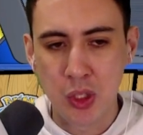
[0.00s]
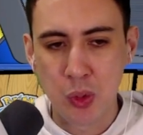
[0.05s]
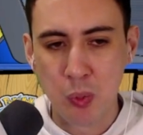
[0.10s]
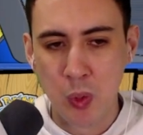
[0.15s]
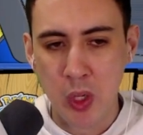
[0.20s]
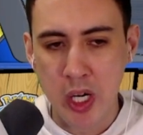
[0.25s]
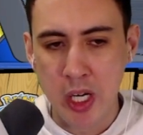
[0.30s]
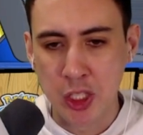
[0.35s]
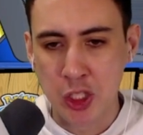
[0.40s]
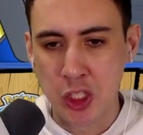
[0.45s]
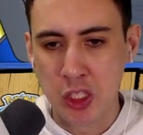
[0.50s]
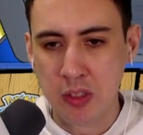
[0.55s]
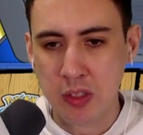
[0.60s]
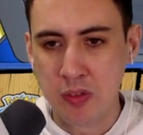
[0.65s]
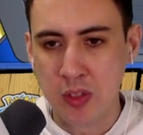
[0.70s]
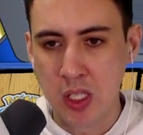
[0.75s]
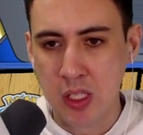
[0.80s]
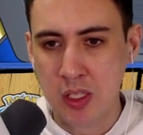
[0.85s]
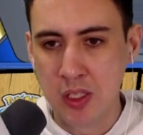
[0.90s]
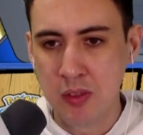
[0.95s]
What I should have
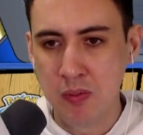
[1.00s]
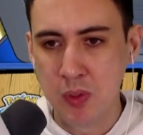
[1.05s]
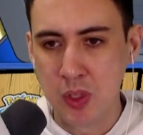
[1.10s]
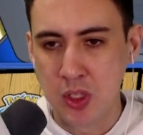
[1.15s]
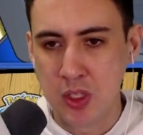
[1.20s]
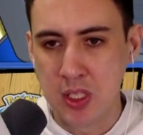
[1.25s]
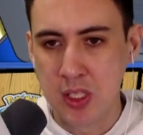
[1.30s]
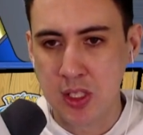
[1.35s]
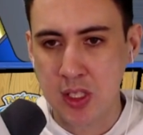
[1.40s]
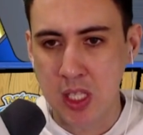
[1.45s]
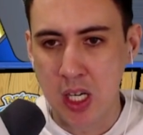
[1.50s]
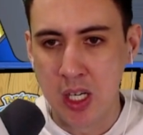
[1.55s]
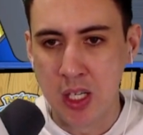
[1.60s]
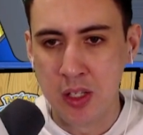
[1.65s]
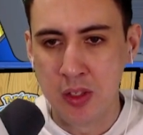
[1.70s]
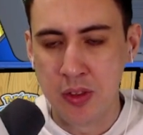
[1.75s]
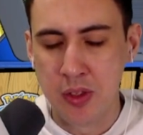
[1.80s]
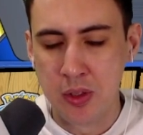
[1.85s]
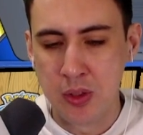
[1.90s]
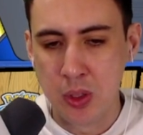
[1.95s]
done was
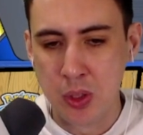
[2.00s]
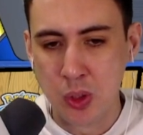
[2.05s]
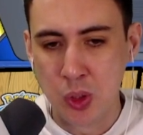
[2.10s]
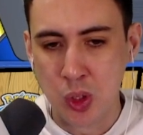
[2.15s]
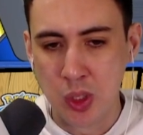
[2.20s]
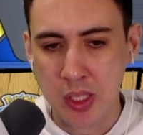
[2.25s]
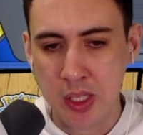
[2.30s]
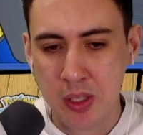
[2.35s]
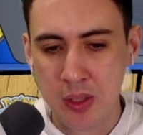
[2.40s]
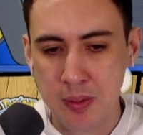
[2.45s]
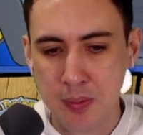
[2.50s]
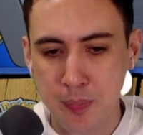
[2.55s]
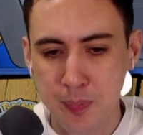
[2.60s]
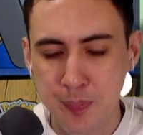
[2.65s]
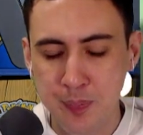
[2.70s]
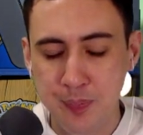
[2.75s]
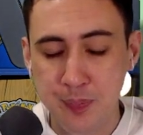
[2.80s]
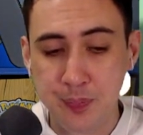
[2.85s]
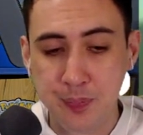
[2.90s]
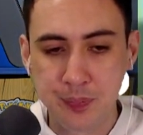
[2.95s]
discarded the Dodrio.
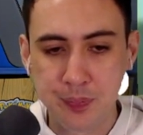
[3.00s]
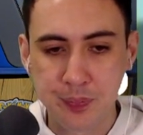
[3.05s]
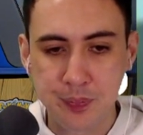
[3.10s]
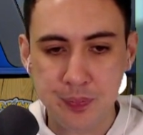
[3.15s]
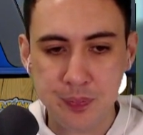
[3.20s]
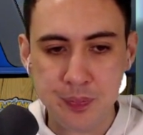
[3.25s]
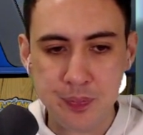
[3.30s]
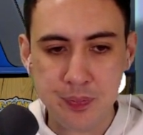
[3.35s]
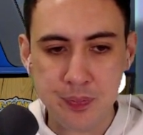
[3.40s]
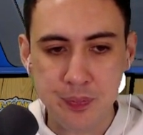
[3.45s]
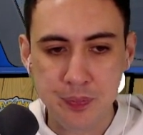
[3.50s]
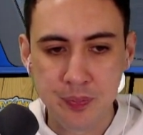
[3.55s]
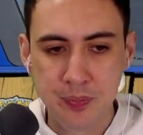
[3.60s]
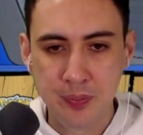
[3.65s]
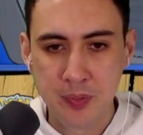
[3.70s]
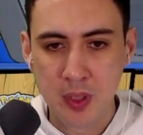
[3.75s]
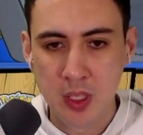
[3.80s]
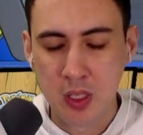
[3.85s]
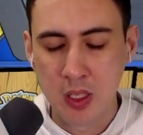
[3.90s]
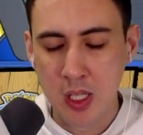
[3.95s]

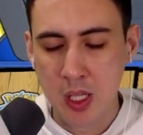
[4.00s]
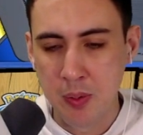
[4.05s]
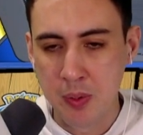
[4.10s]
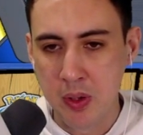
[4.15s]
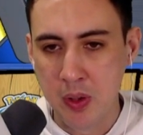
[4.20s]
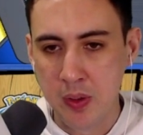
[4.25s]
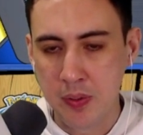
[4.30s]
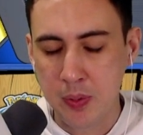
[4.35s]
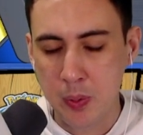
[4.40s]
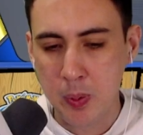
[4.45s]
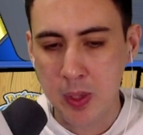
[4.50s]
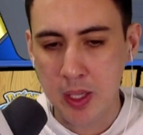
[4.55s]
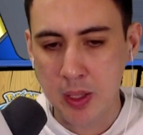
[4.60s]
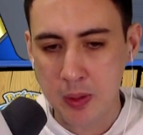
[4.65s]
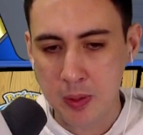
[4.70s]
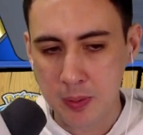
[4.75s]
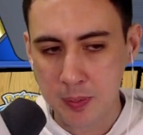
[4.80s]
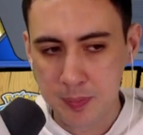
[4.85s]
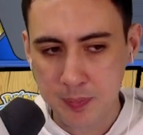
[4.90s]
Alright, we Earthquake.